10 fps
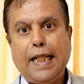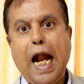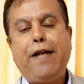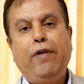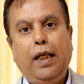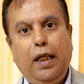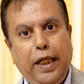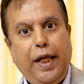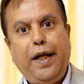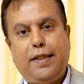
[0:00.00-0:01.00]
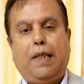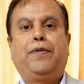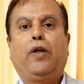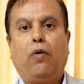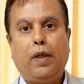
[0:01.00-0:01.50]
that will lead
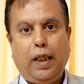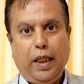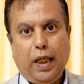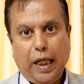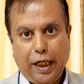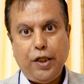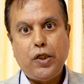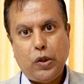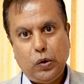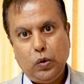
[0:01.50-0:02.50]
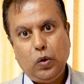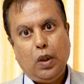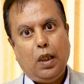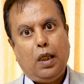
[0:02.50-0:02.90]
subsequently into